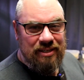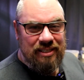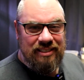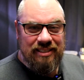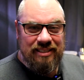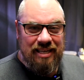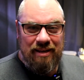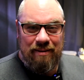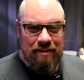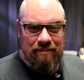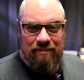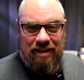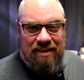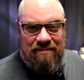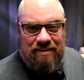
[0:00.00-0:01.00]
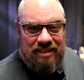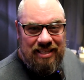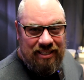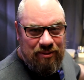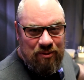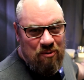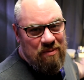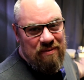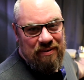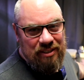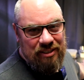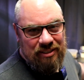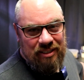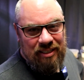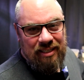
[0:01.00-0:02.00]
for instance, I feed that to all my
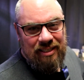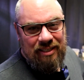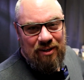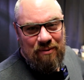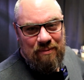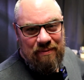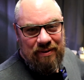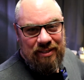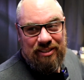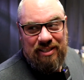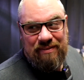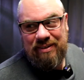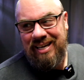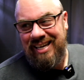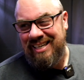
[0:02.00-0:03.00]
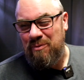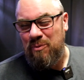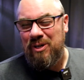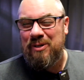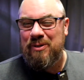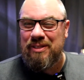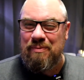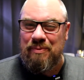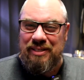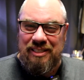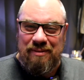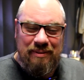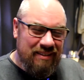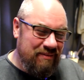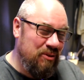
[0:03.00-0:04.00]
fish. All my fish love it, and I work on the
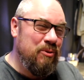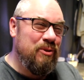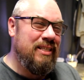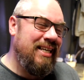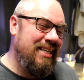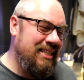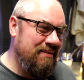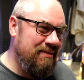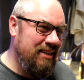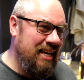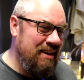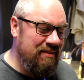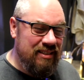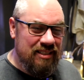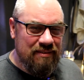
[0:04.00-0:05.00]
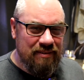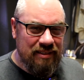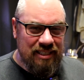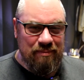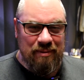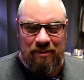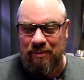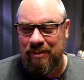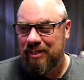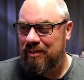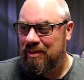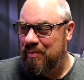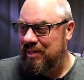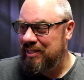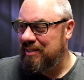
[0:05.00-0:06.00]
principle, I have no scientific evidence for this, but I work
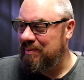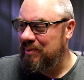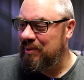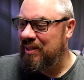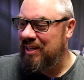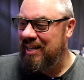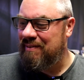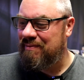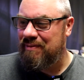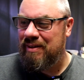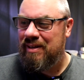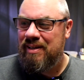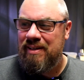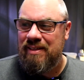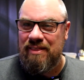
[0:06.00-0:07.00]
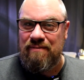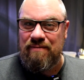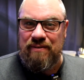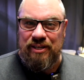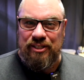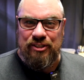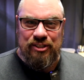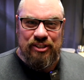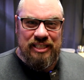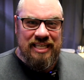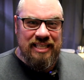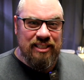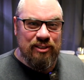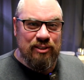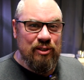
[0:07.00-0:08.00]
on the principle that if the fish
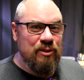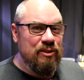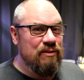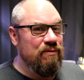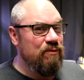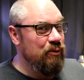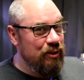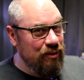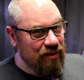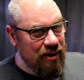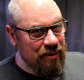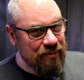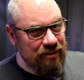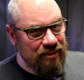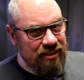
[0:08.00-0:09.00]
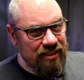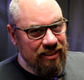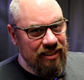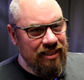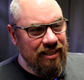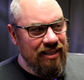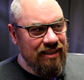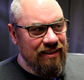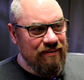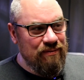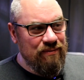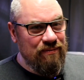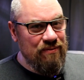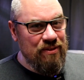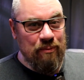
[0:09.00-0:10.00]
see there's lots of food around
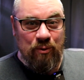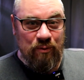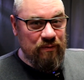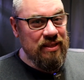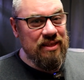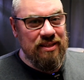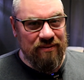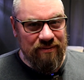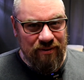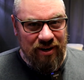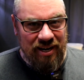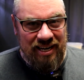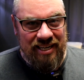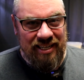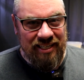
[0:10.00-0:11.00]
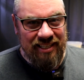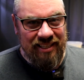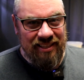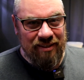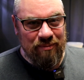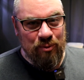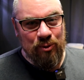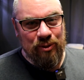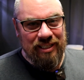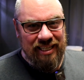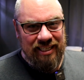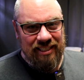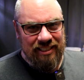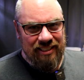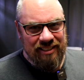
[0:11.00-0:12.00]
that will feed their fry, they're more
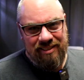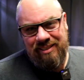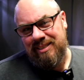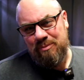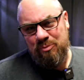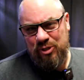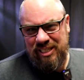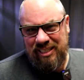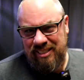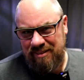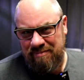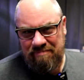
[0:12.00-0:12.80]
likely to breed.